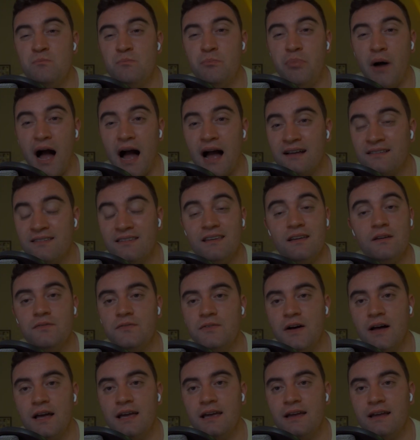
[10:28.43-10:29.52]
boxing
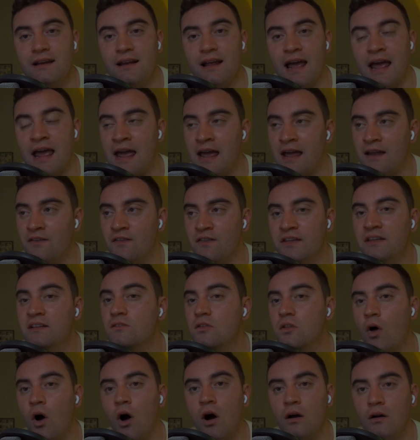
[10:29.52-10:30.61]
fight, and the
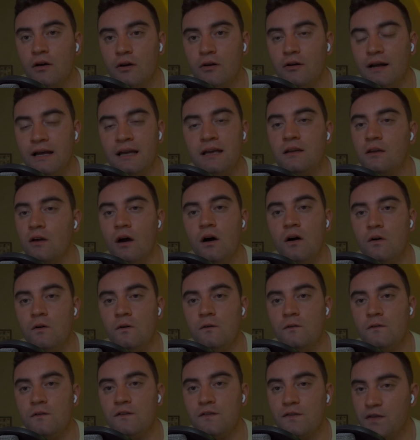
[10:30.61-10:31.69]
longer it
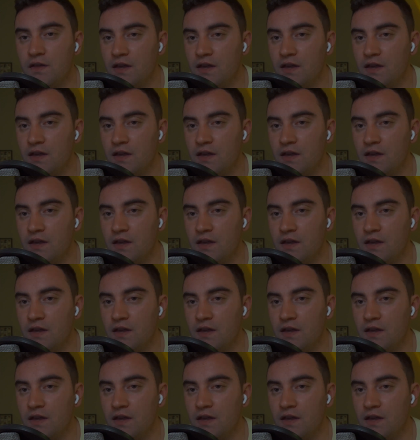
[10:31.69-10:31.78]
goes,